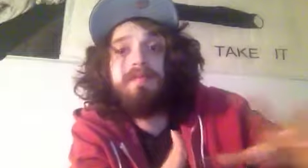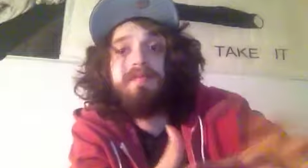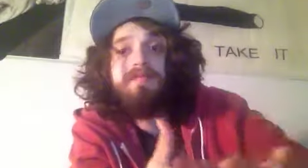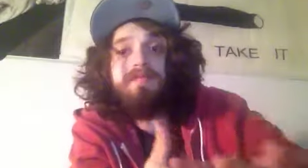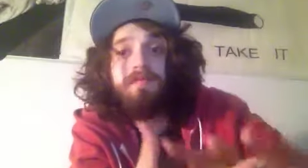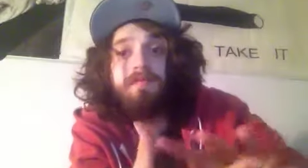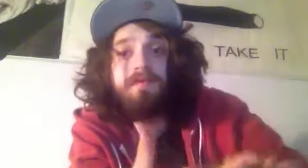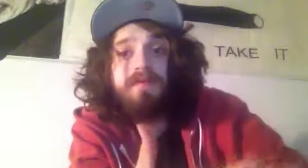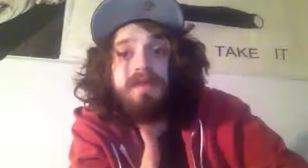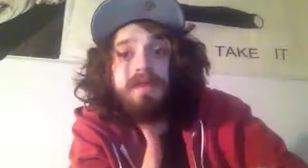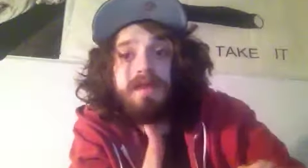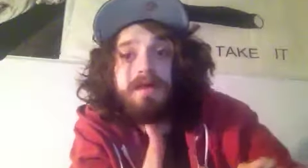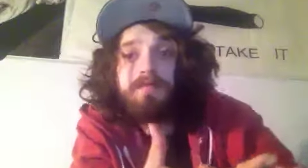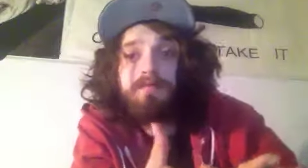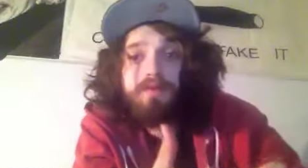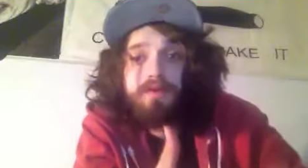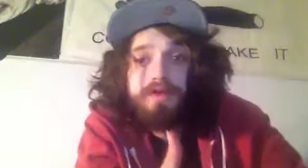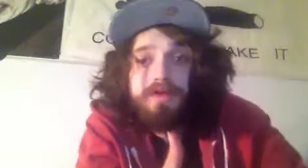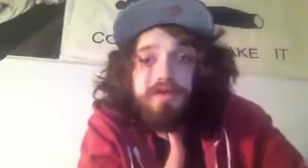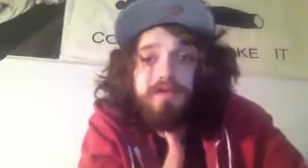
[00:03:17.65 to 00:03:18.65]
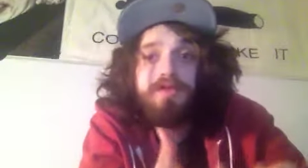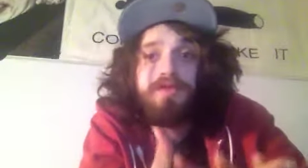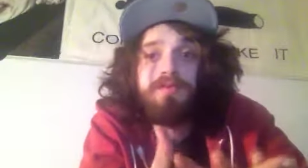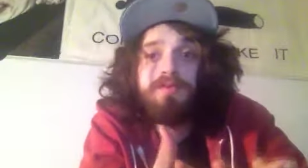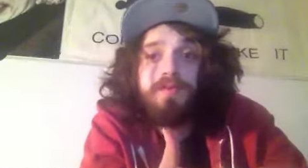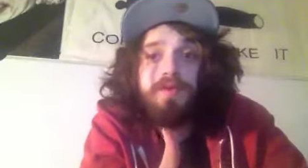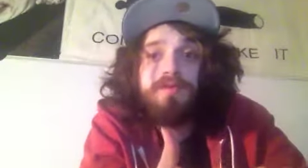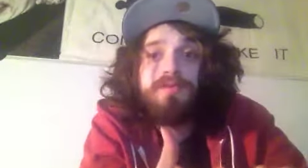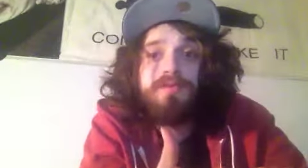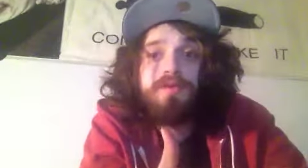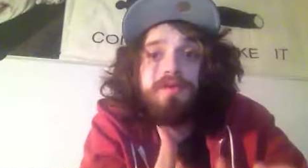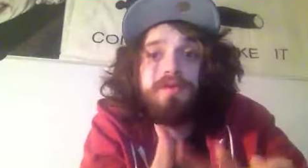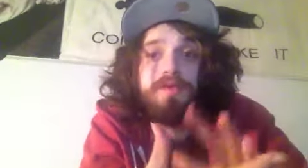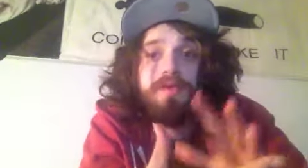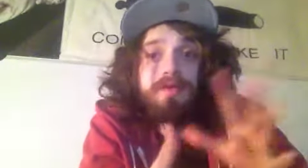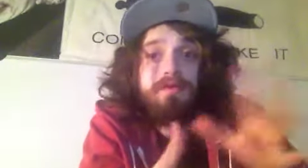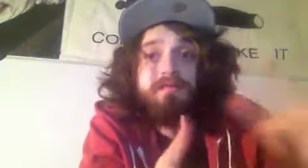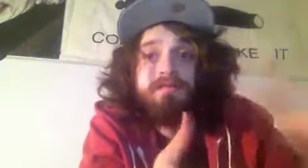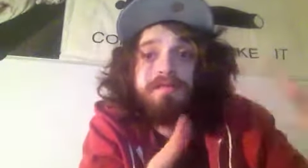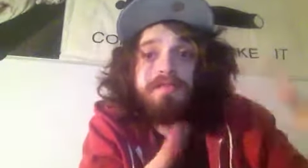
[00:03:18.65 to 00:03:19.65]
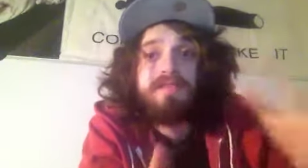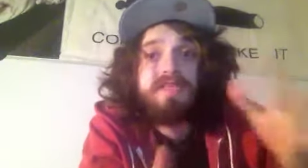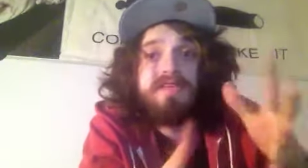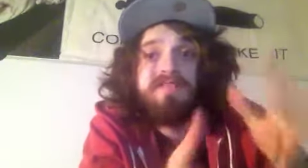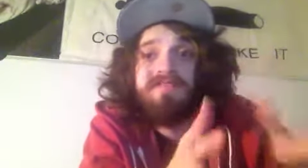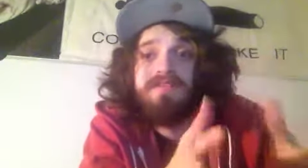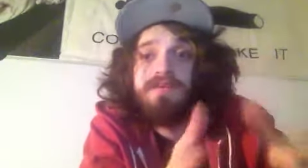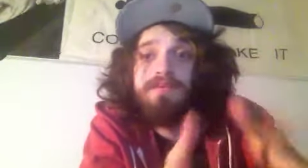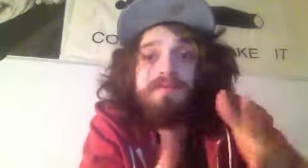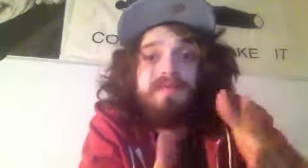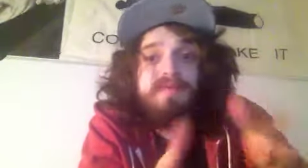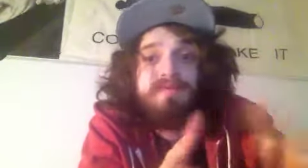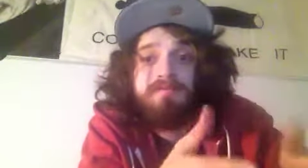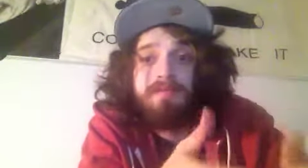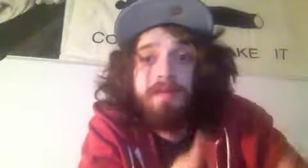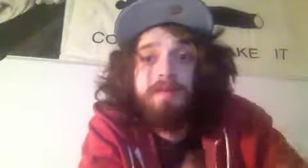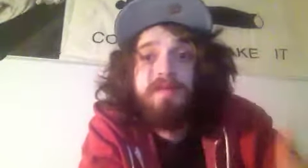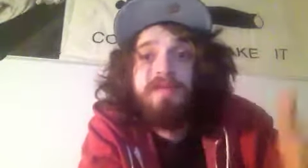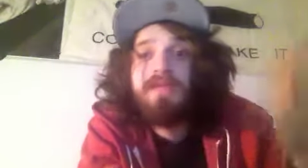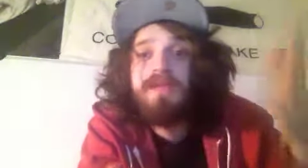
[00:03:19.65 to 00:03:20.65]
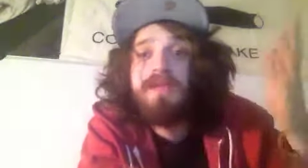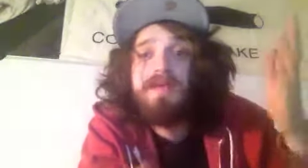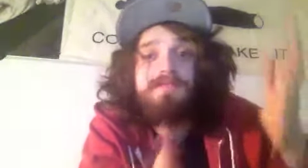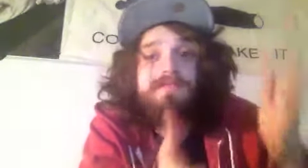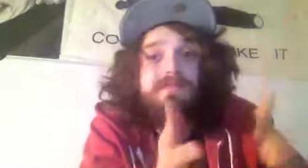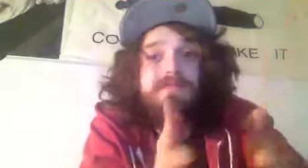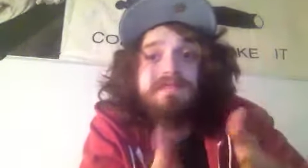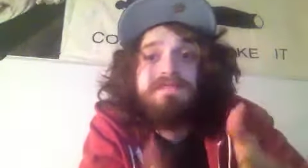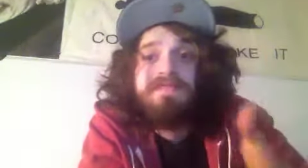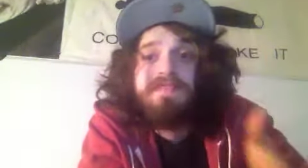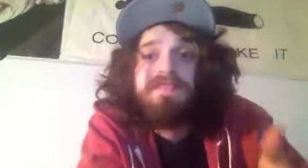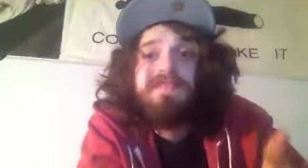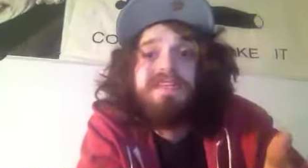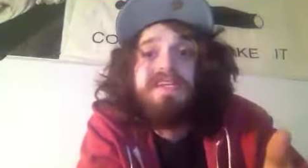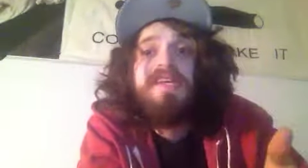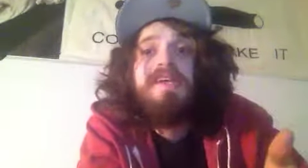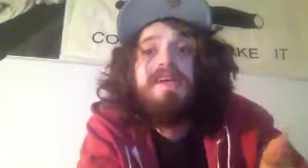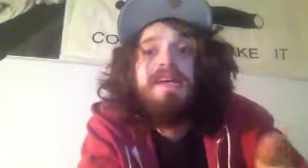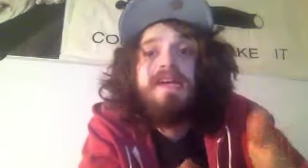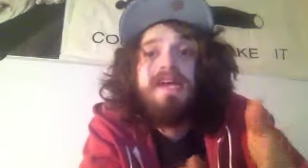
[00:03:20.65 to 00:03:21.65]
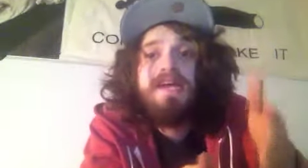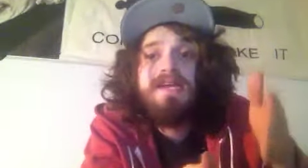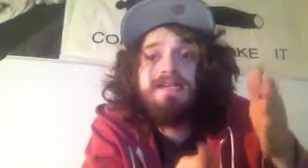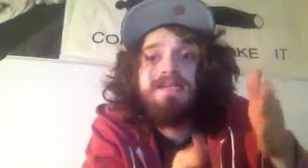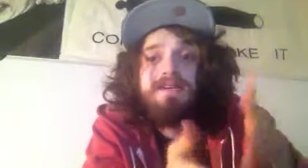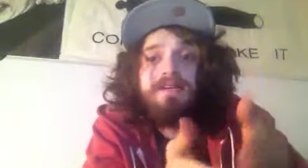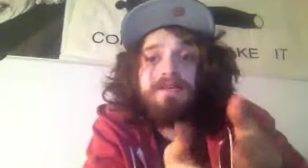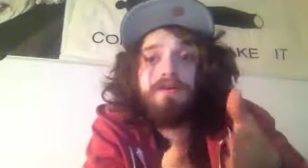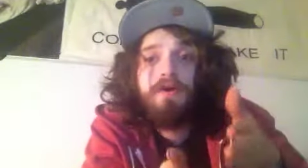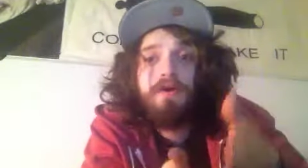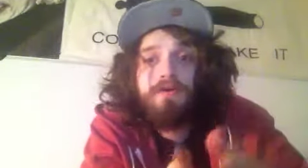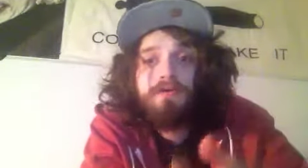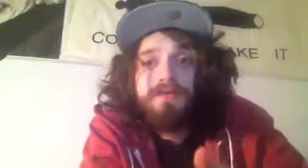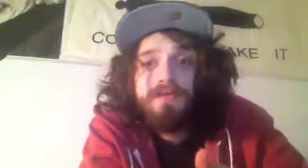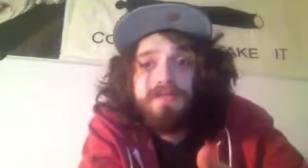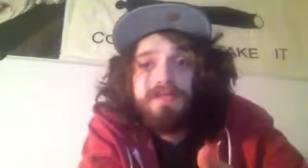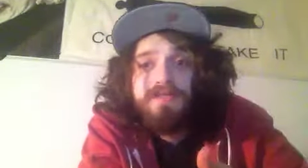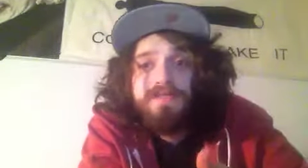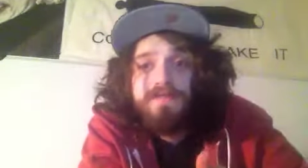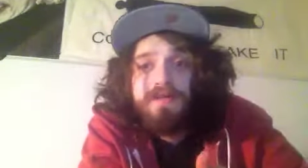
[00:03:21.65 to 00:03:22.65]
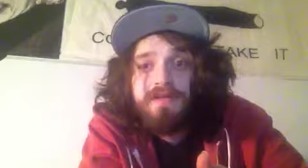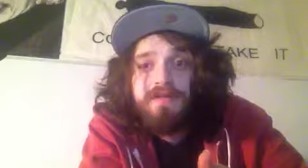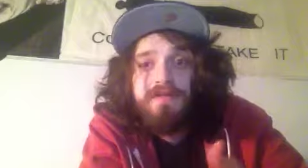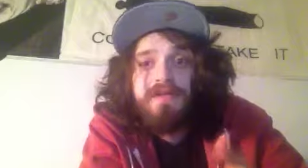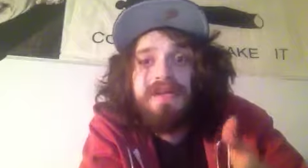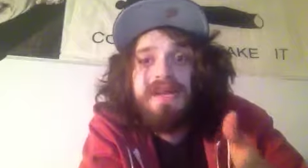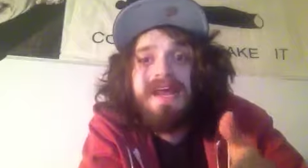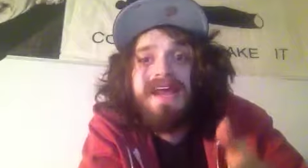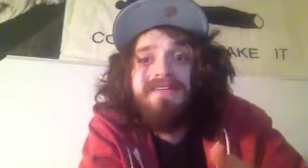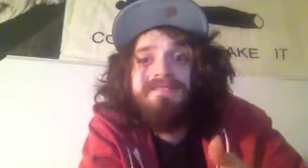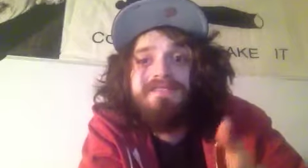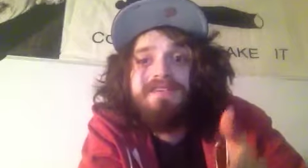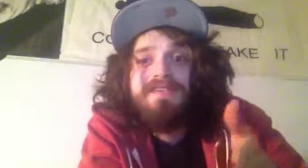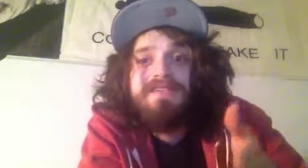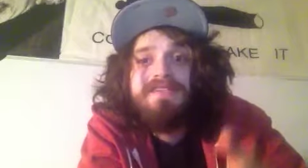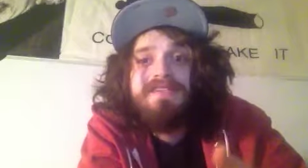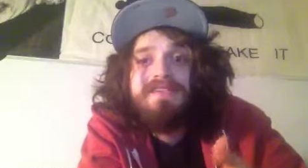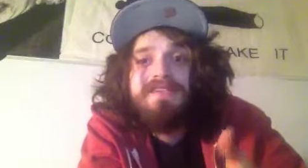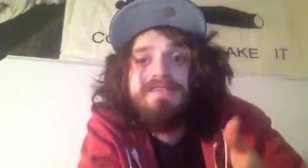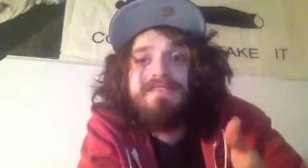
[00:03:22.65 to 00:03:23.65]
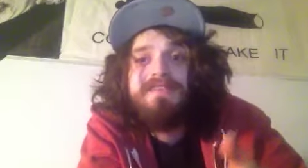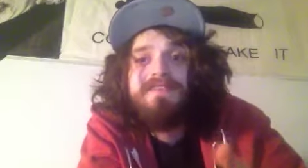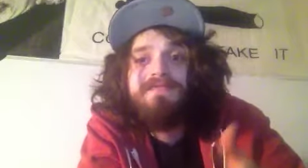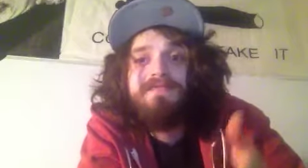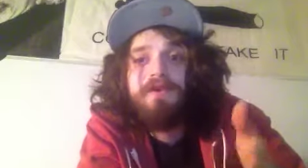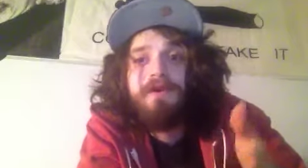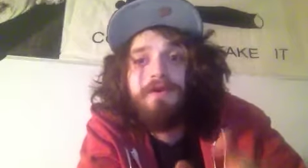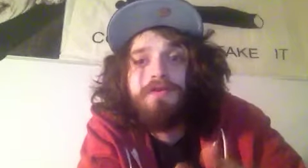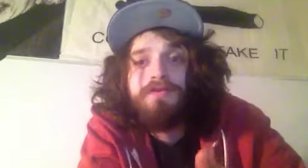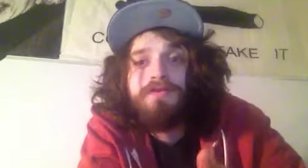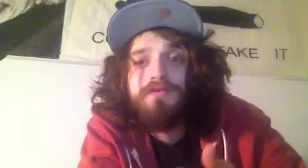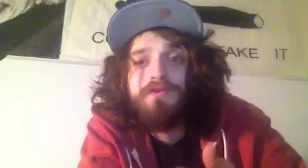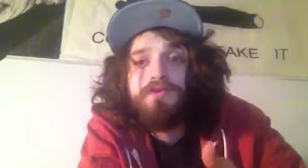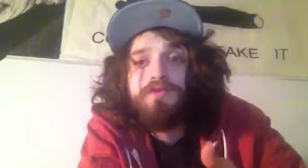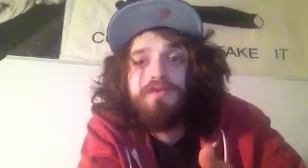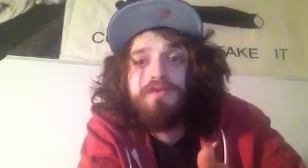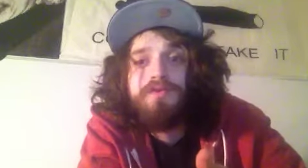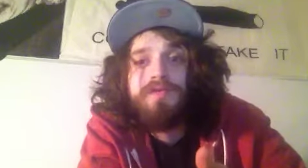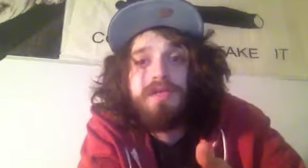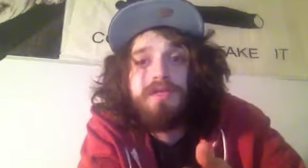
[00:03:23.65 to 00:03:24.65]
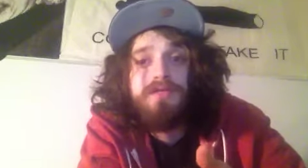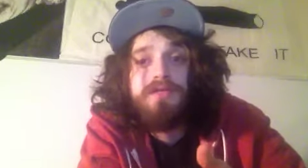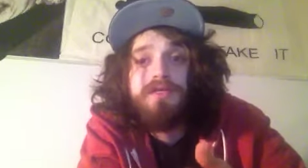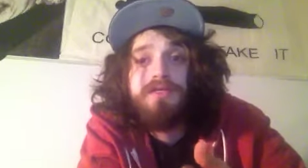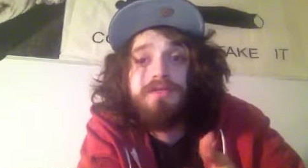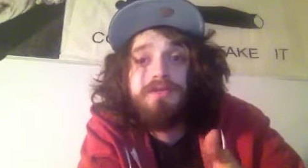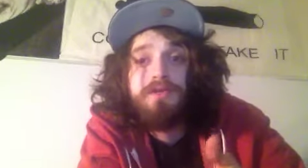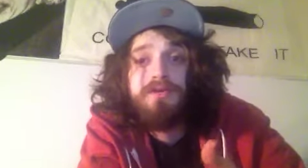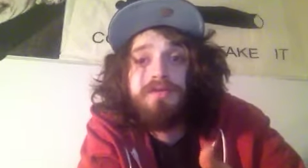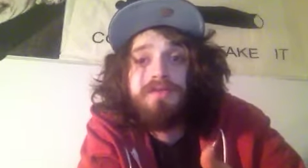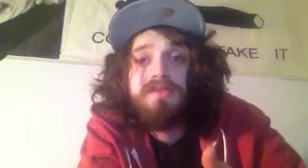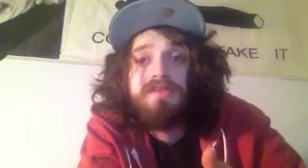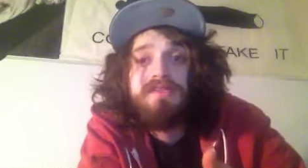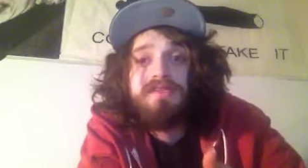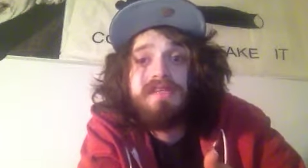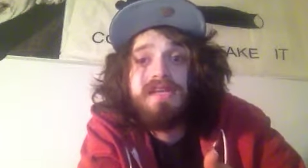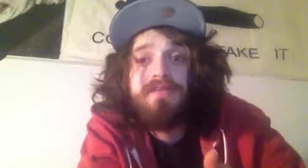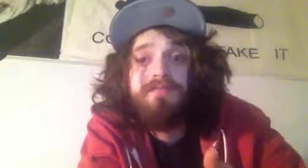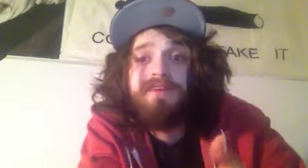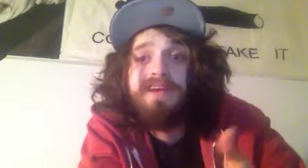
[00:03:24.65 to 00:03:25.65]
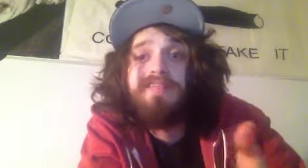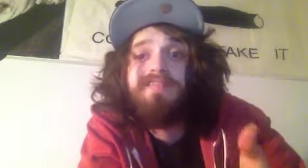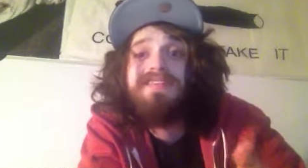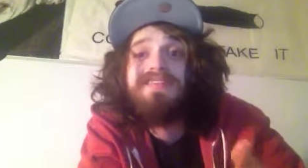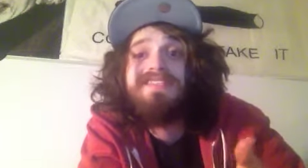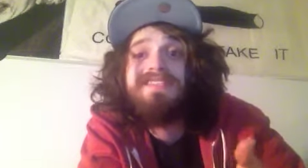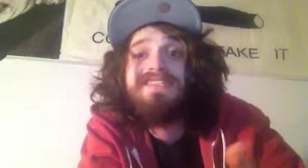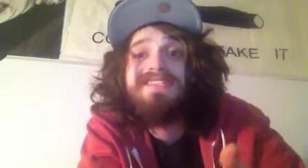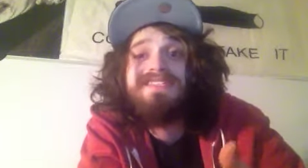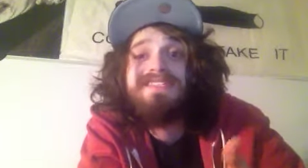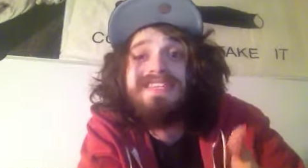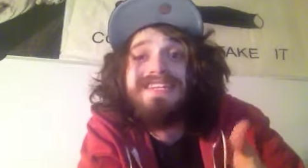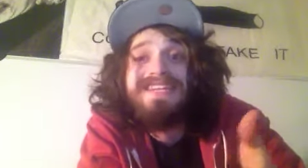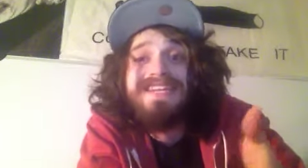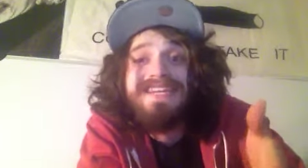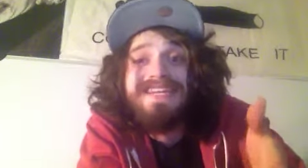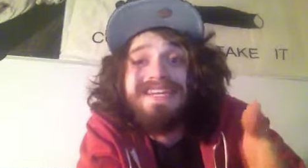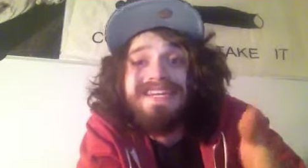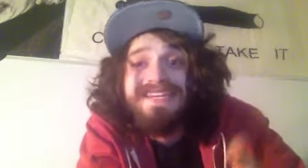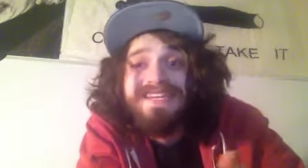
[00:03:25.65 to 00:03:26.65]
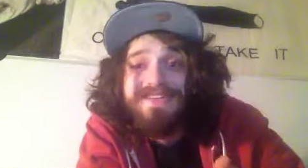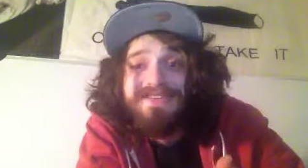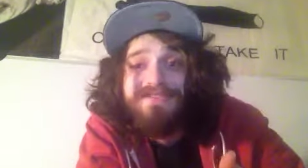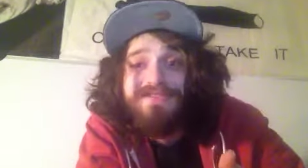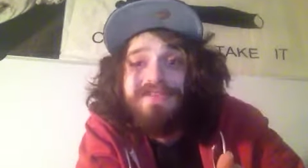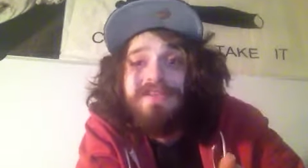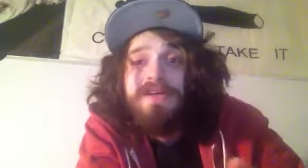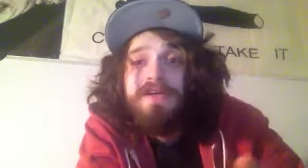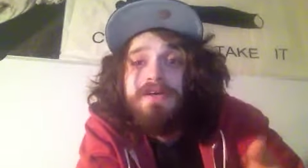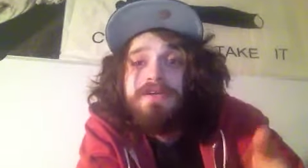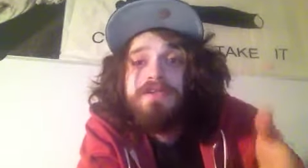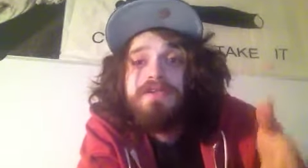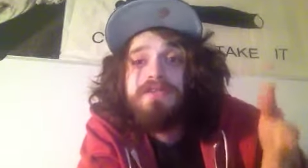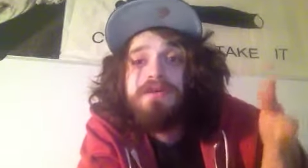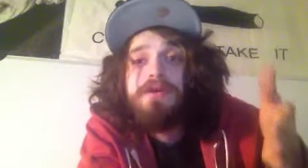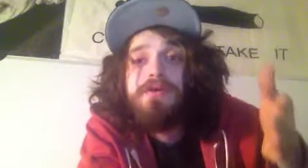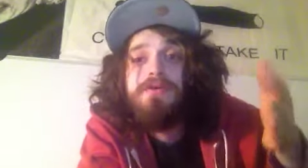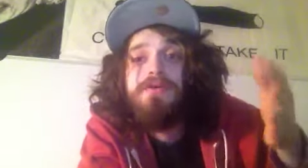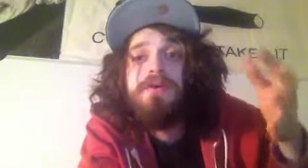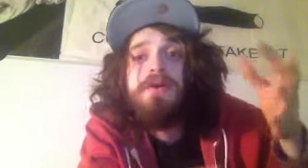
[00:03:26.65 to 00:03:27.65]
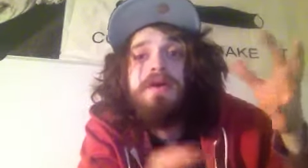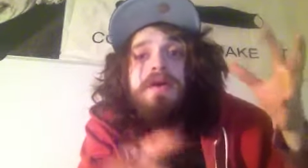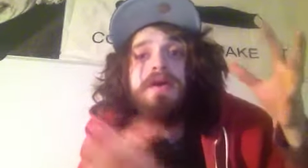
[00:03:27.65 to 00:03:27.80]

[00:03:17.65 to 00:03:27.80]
Before that, I'm pretty sure that slavery was up in the air 50-50 until Carthage fell, and every citizen of Carthage was sold into slavery. Every citizen they didn't kill. So